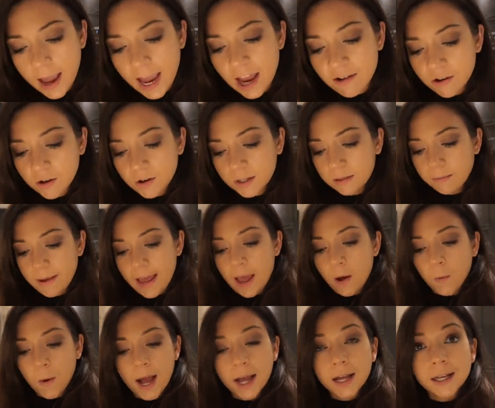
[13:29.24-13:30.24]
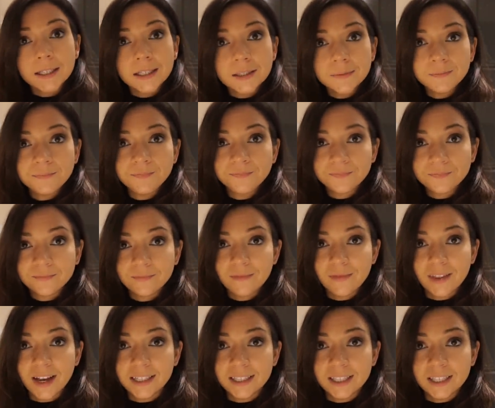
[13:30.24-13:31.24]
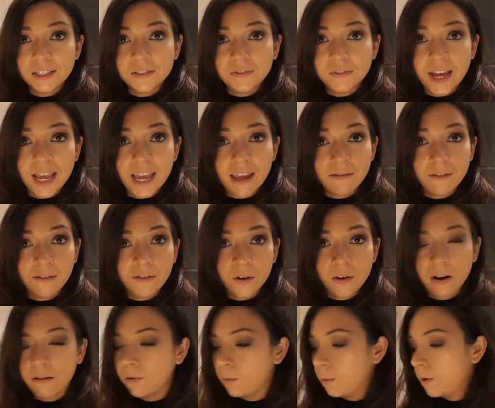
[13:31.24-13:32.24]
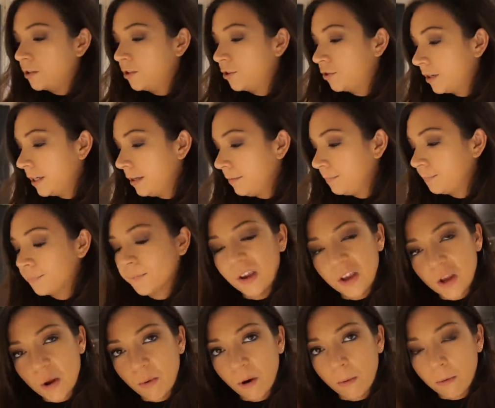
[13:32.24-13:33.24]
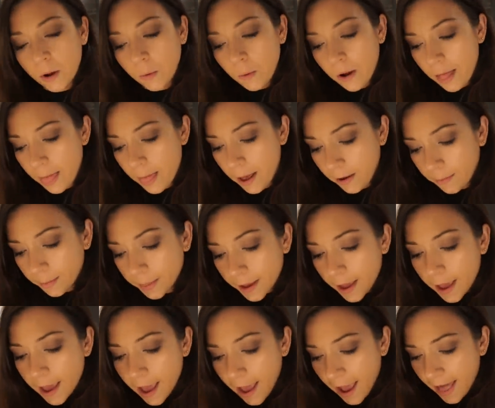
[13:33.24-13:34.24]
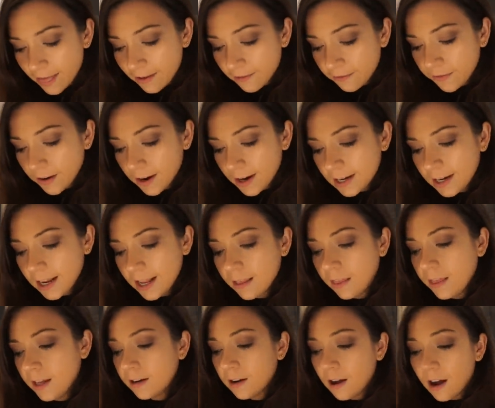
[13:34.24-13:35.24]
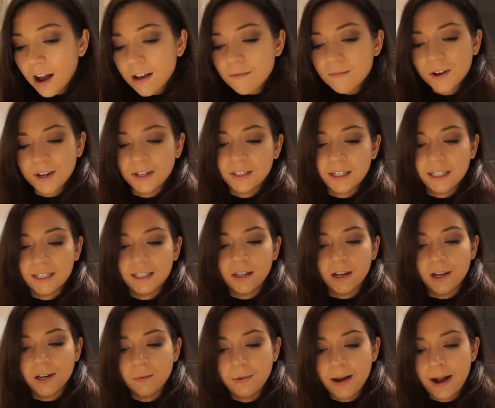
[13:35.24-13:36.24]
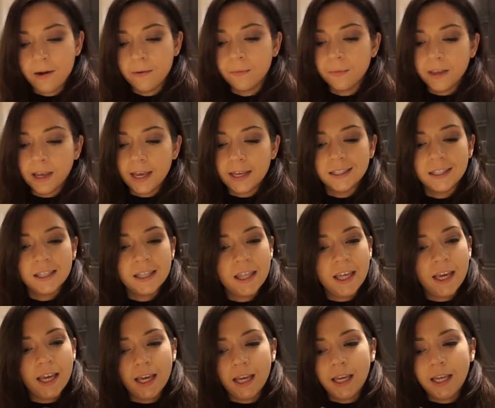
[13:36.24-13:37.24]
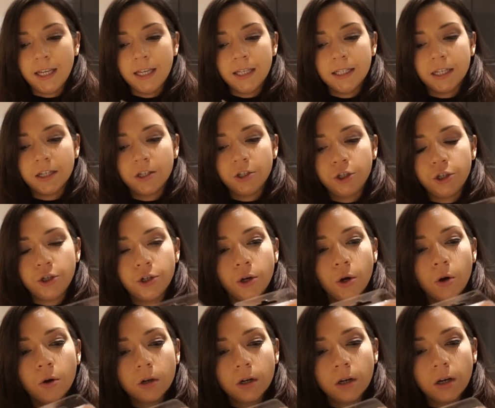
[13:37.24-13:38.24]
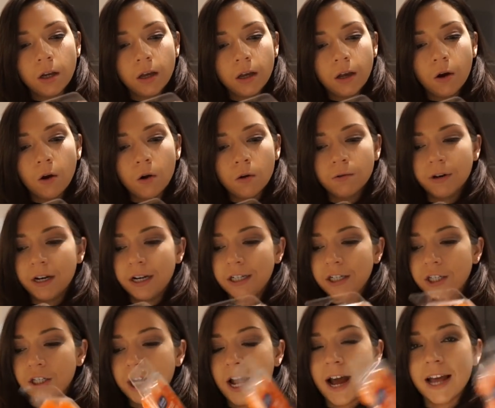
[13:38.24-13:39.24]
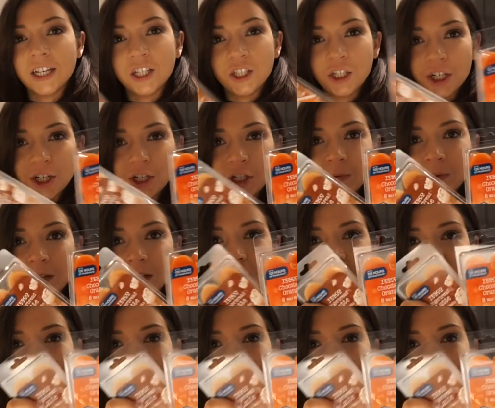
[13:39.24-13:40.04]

Then we got some hair wax. That's his fave, if you're ever wondering. You probably won't know. And then finally, the thing that I'm most excited about is these chocolate orange and gingerbread